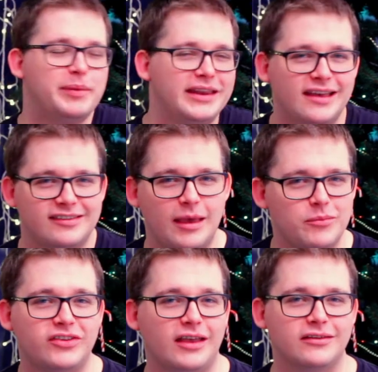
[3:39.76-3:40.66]

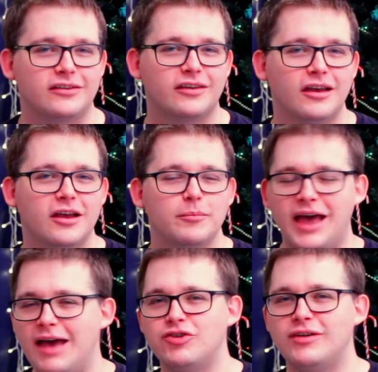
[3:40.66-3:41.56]
BDSM sense, but
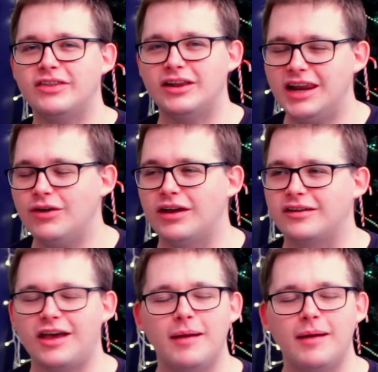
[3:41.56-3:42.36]
having read the lyrics,